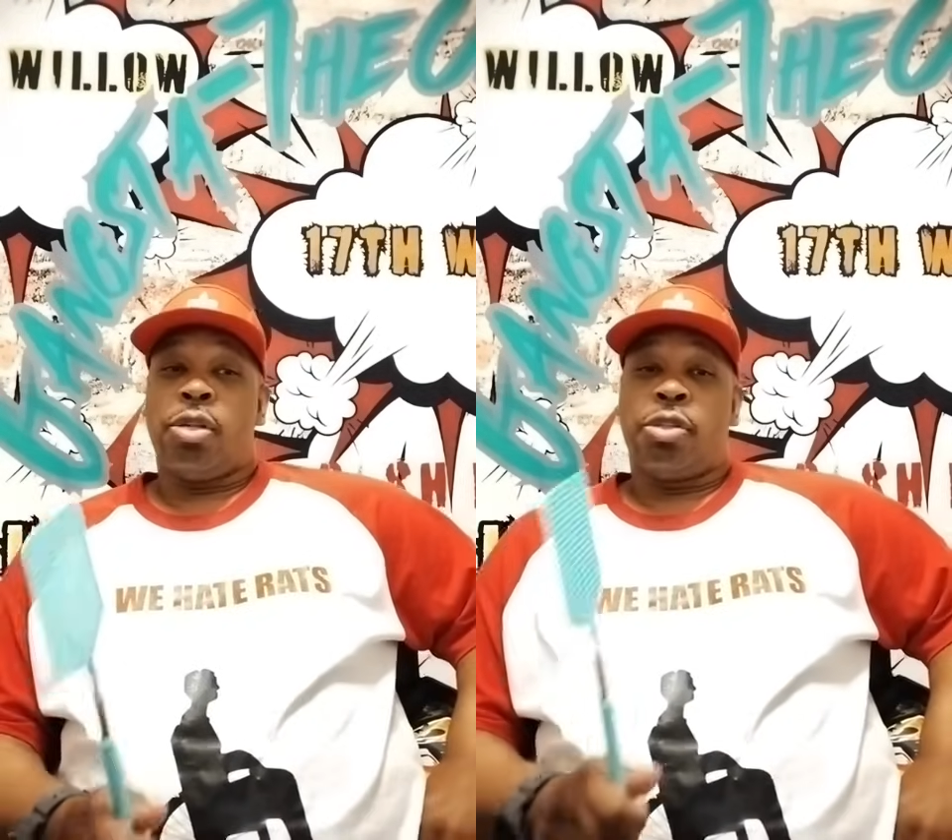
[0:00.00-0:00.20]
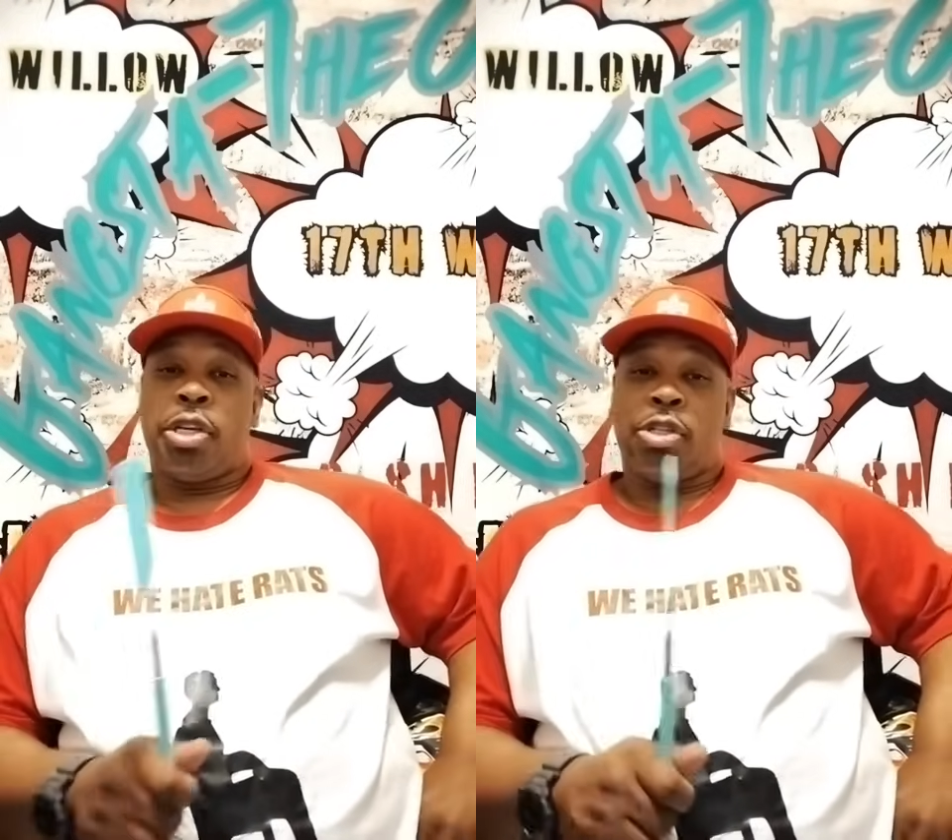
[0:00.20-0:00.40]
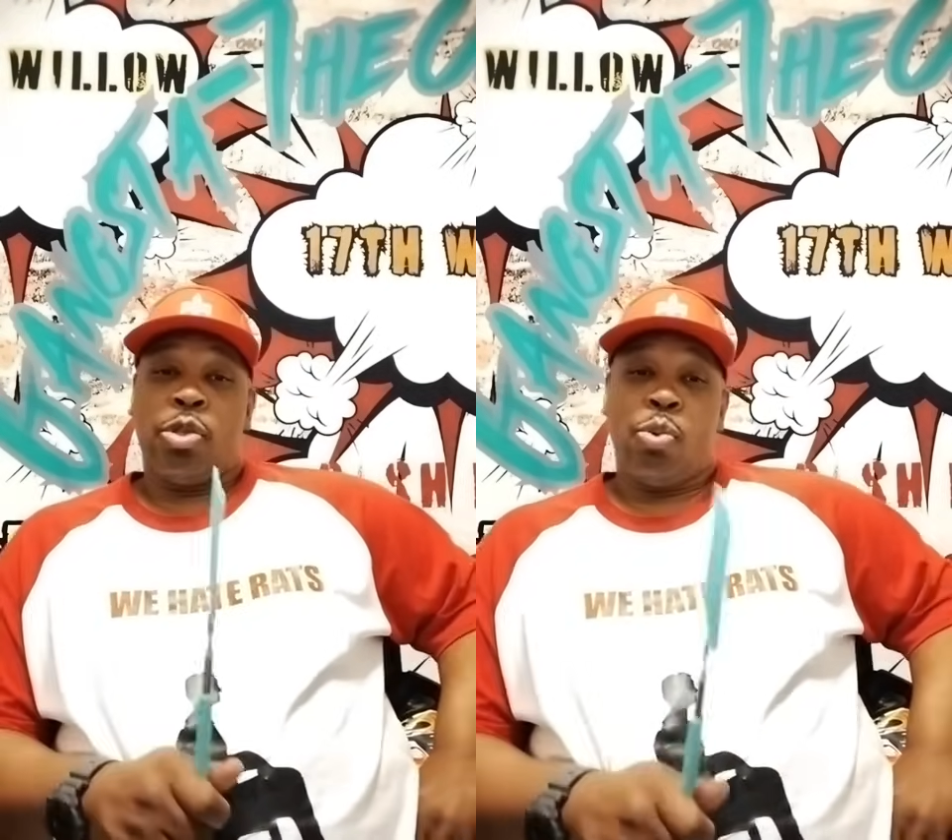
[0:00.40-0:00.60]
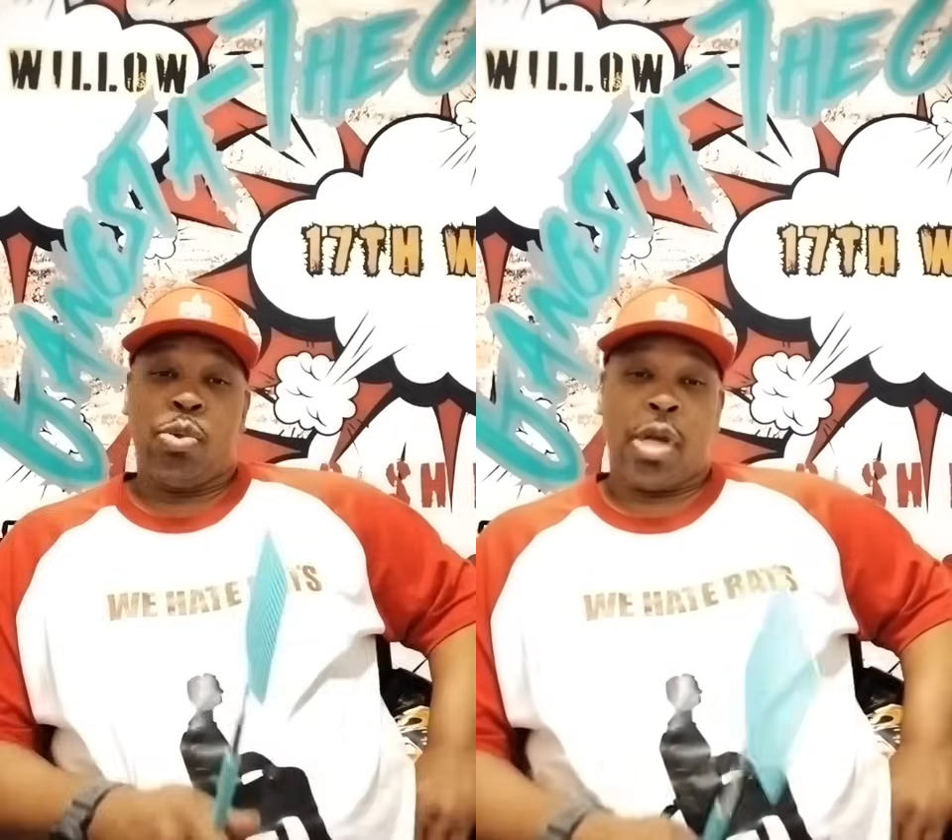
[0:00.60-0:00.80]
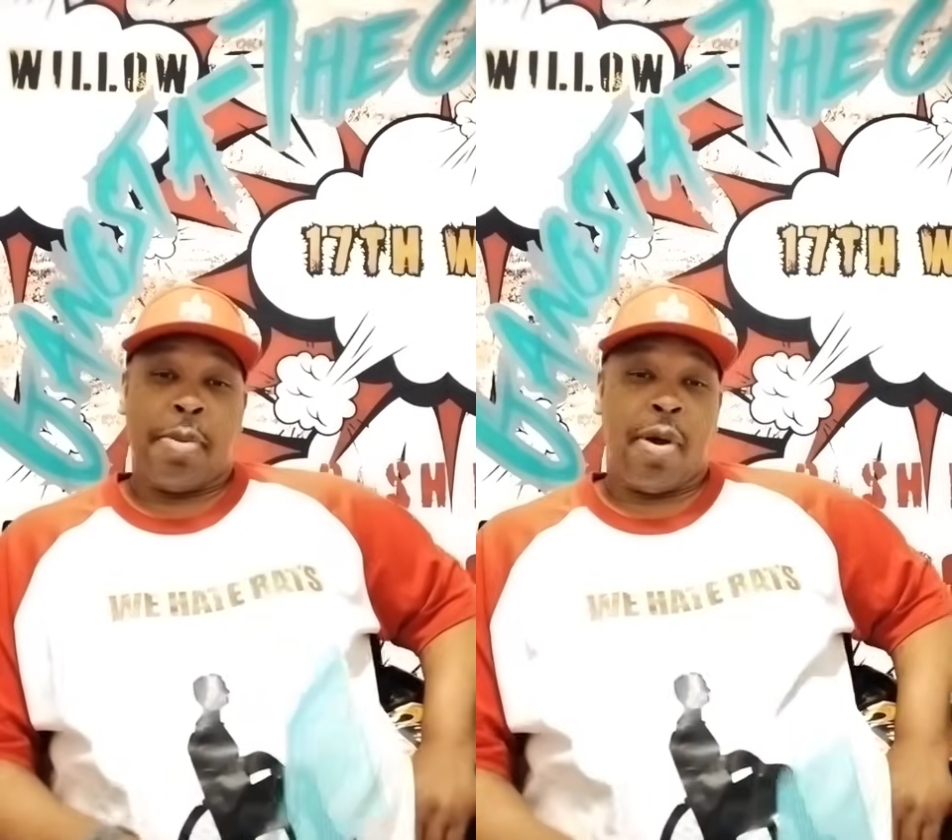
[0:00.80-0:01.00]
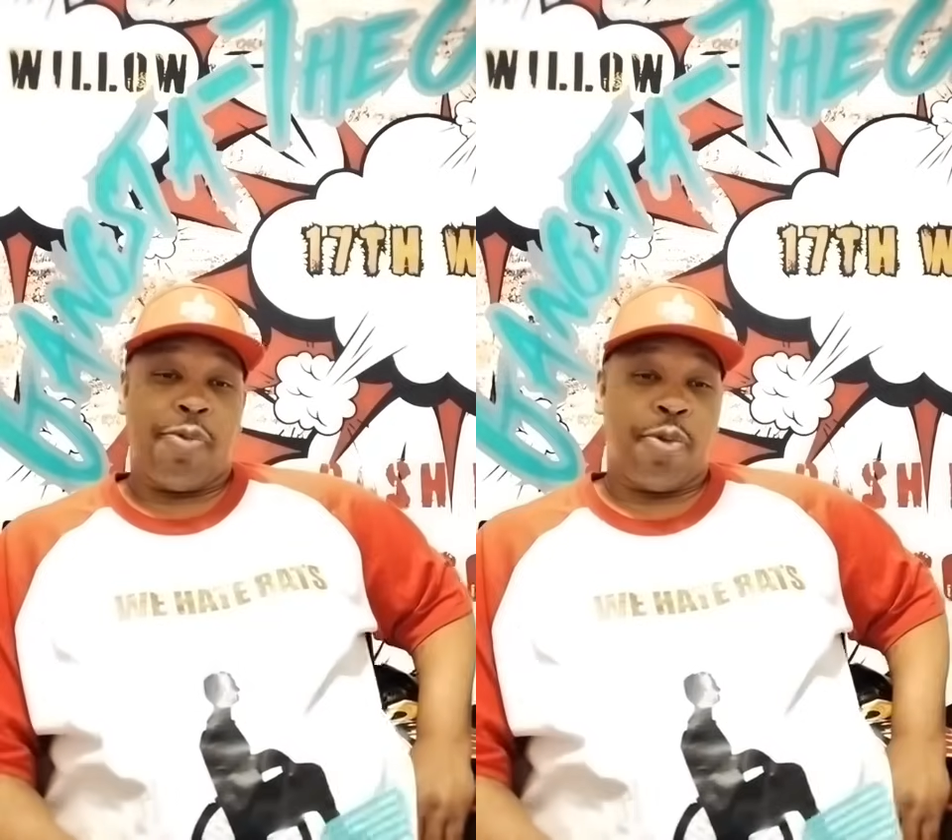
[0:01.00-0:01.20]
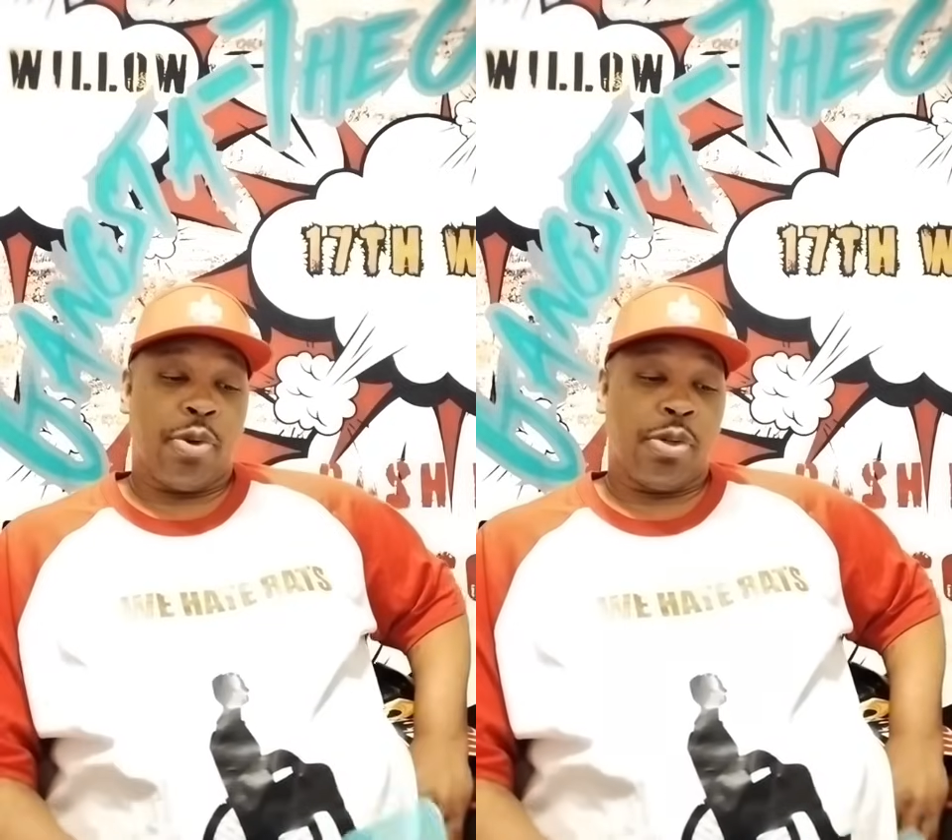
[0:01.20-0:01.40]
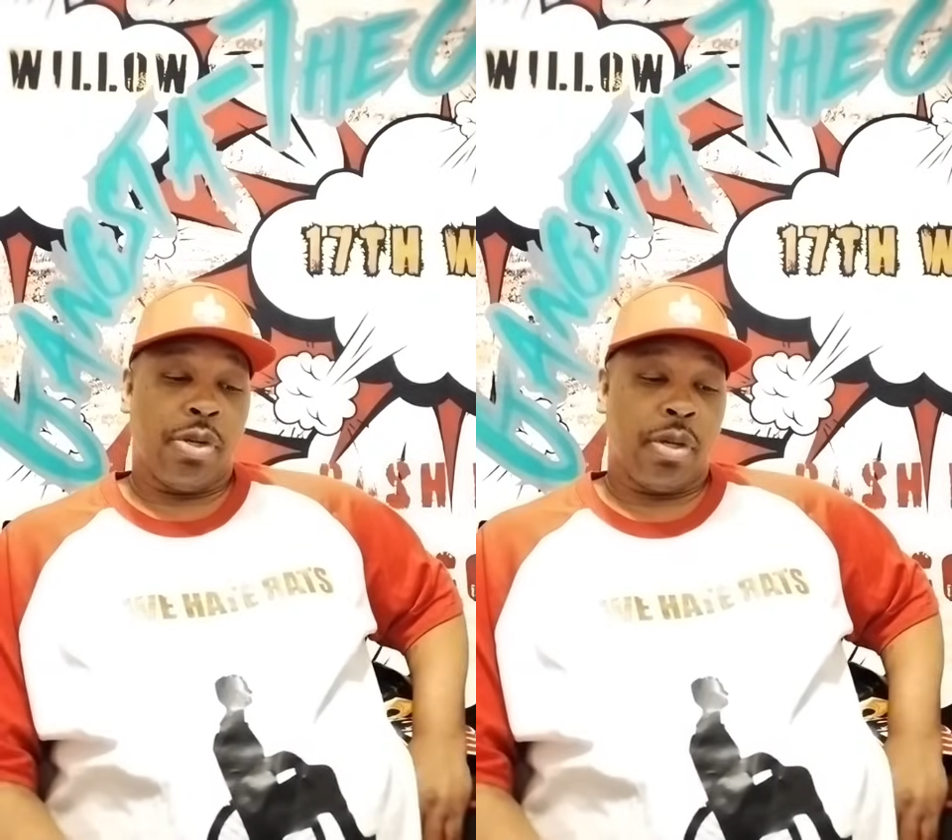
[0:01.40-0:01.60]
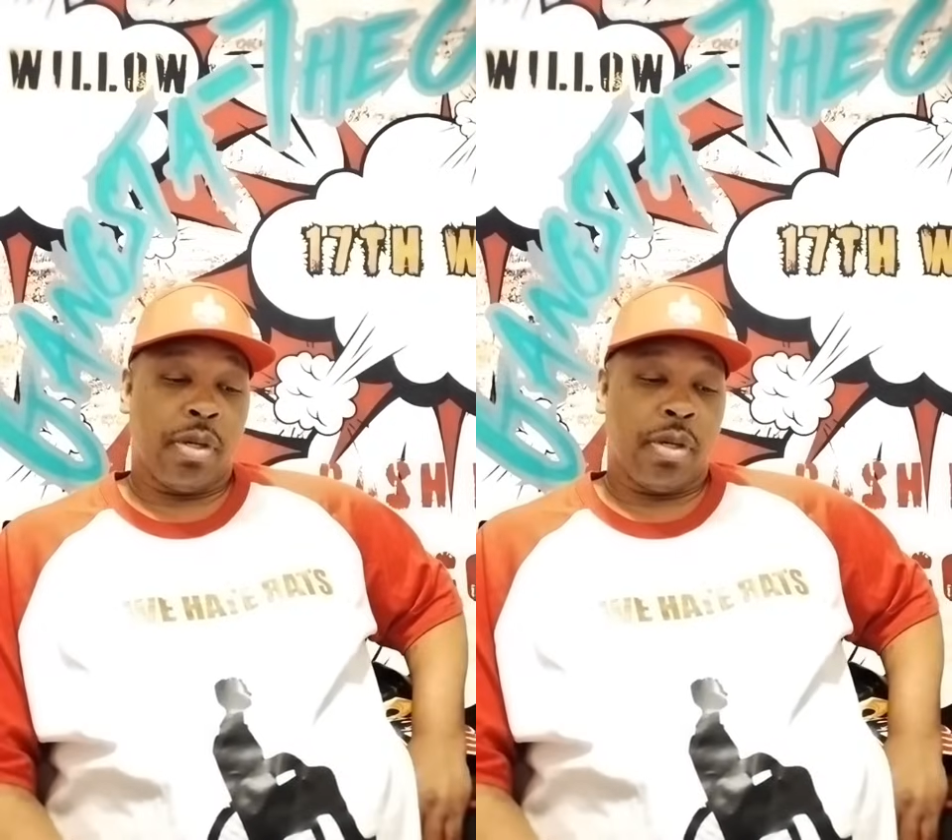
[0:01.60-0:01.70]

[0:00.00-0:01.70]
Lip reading: this news come out first.